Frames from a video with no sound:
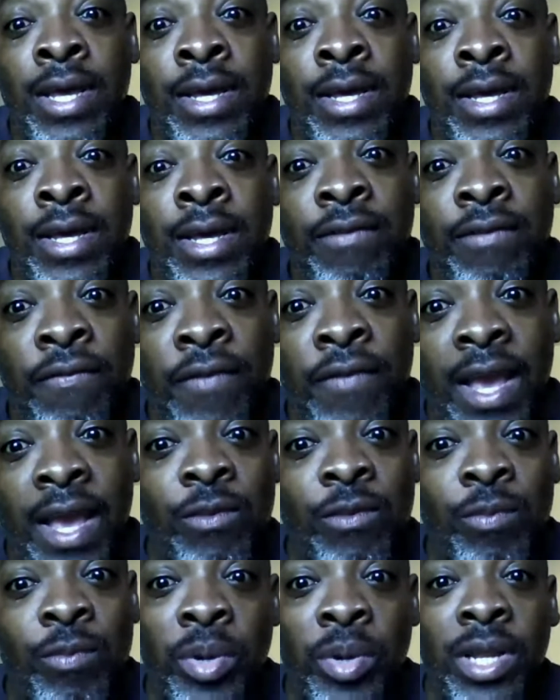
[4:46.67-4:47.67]
good
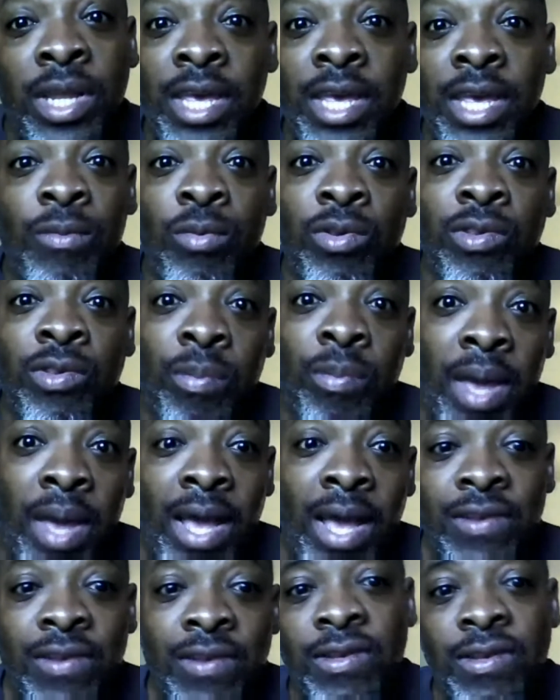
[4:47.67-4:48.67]
face. But he was the
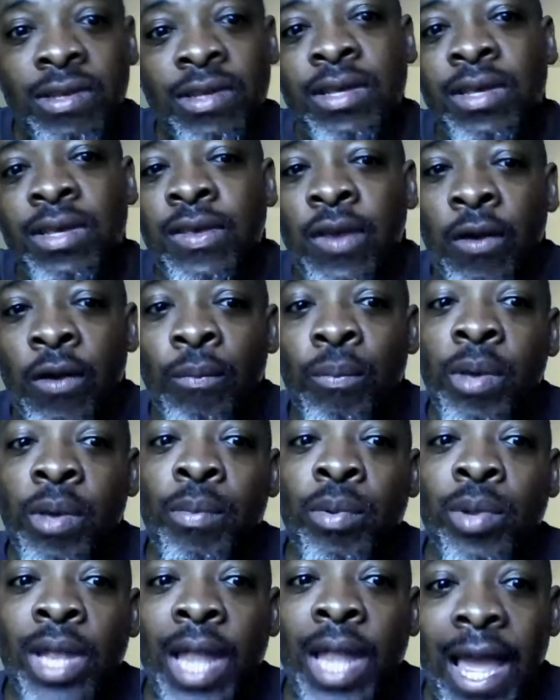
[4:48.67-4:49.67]
best. Young
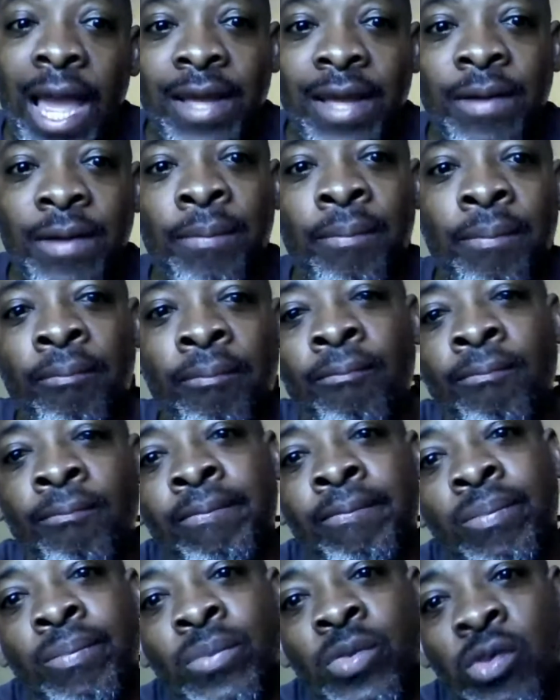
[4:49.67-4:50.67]
people like him.
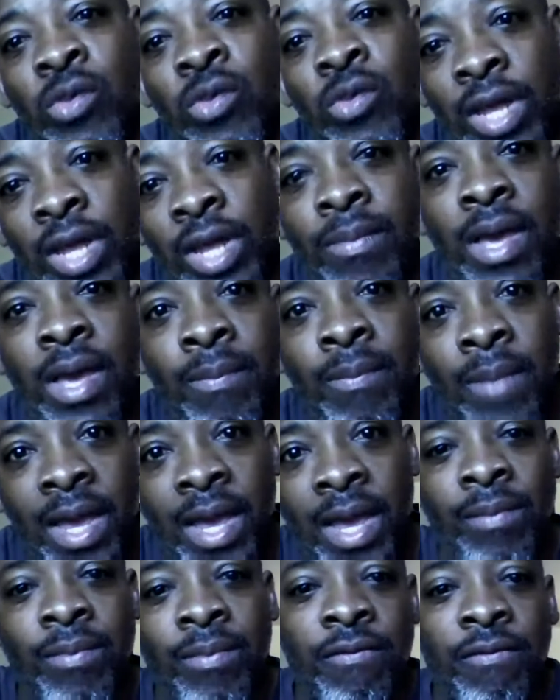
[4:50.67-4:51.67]
So the NBA
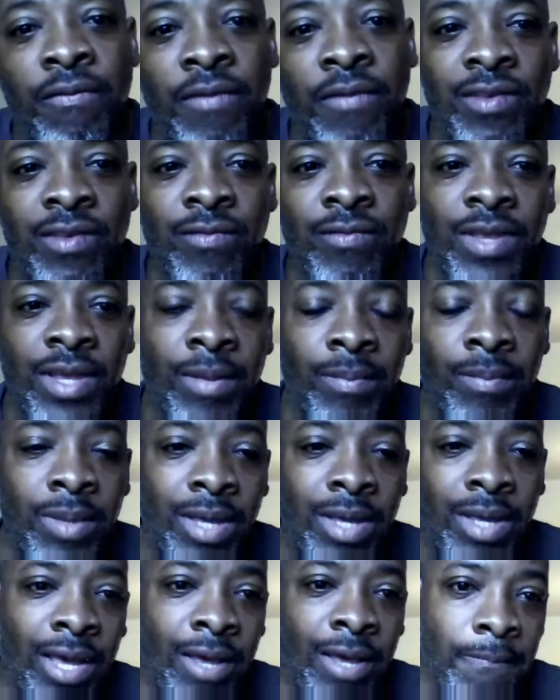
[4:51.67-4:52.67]
made him the face of the NBA.